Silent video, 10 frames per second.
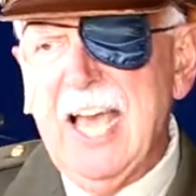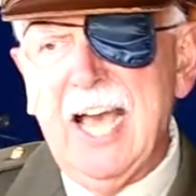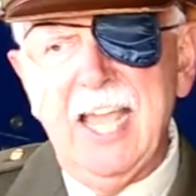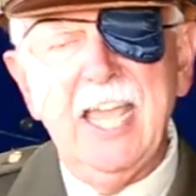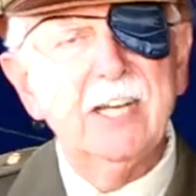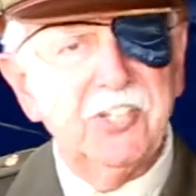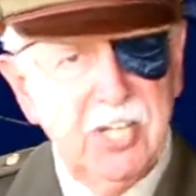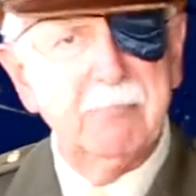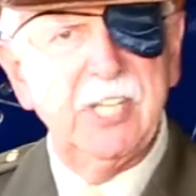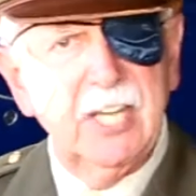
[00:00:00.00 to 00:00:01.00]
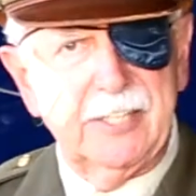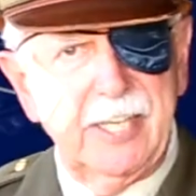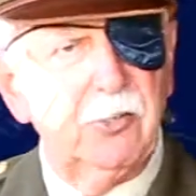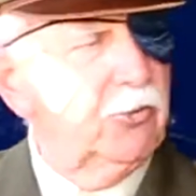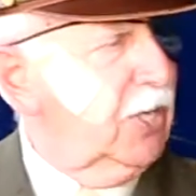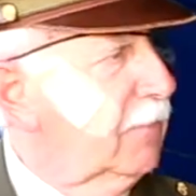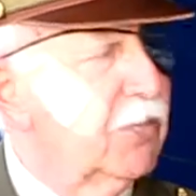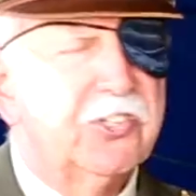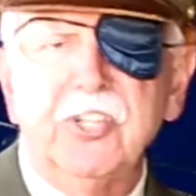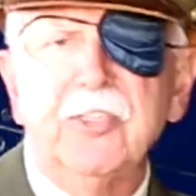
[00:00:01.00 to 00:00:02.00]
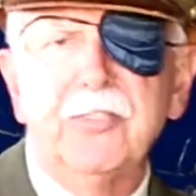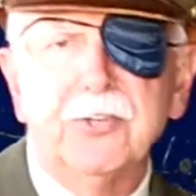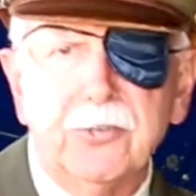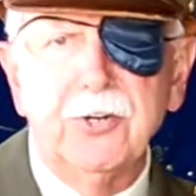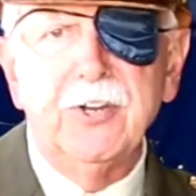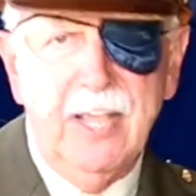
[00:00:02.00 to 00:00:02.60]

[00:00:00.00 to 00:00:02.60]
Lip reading: And Tim Gillian, who covers the 3rd